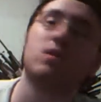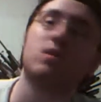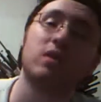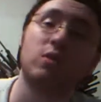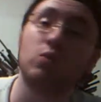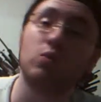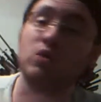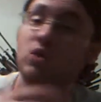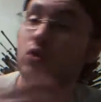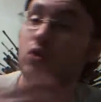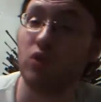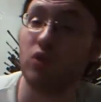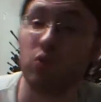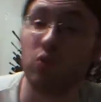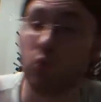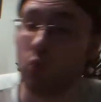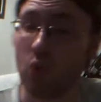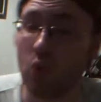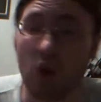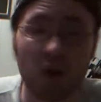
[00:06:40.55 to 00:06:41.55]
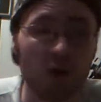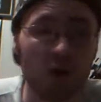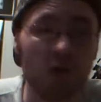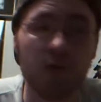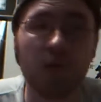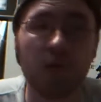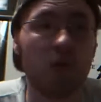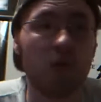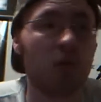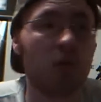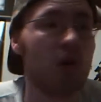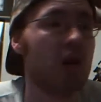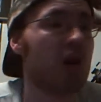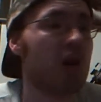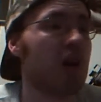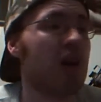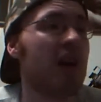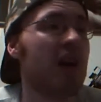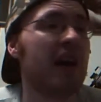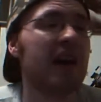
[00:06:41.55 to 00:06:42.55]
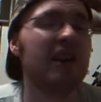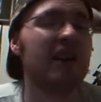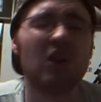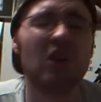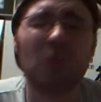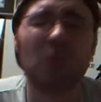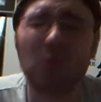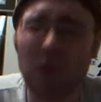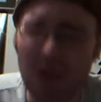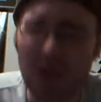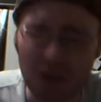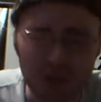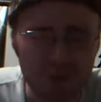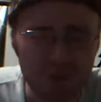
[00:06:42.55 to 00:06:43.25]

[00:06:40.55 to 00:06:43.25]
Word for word: which looks wonderful, it just pissed